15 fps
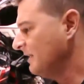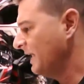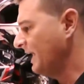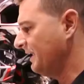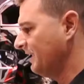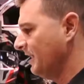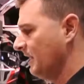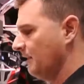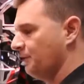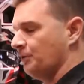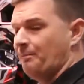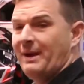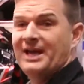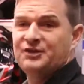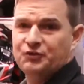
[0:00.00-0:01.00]
and
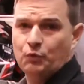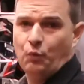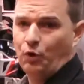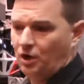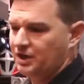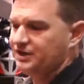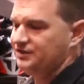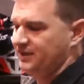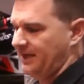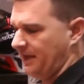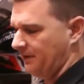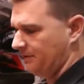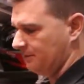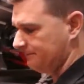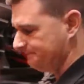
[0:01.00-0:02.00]
they're made to work
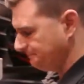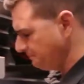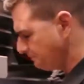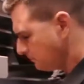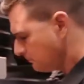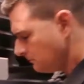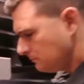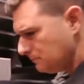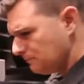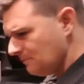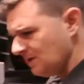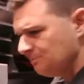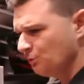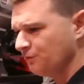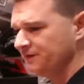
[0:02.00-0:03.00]
together.
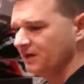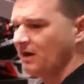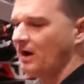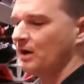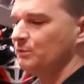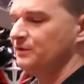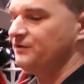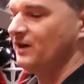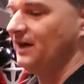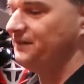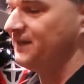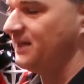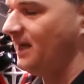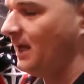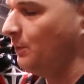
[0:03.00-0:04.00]
Moving on, we've
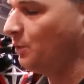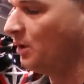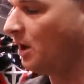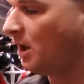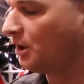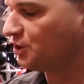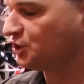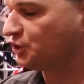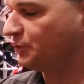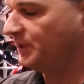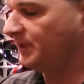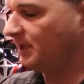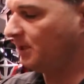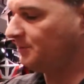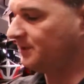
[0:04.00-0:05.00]
got the K1R
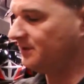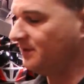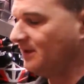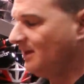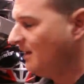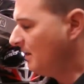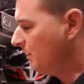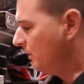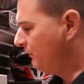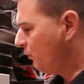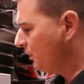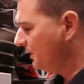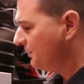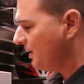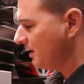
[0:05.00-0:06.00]
street helmet. we've
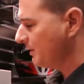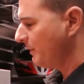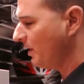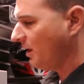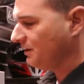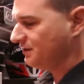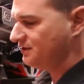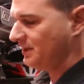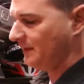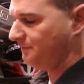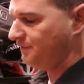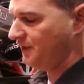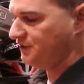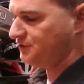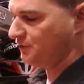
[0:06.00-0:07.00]
already talked about all the same
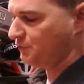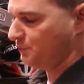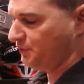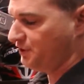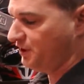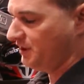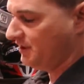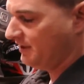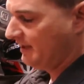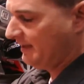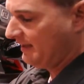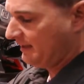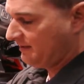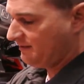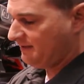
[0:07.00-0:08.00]
features with
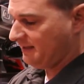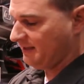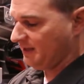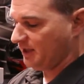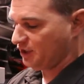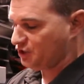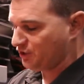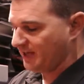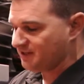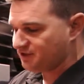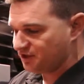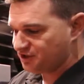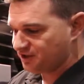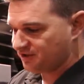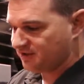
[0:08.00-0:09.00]
the
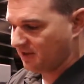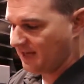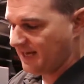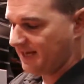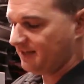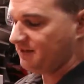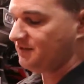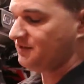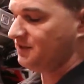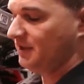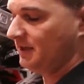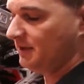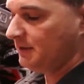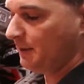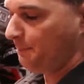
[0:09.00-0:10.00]
transitions lens,
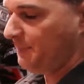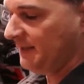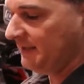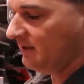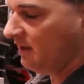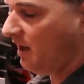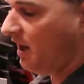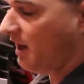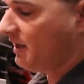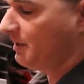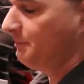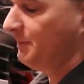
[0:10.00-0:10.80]
the pin lock,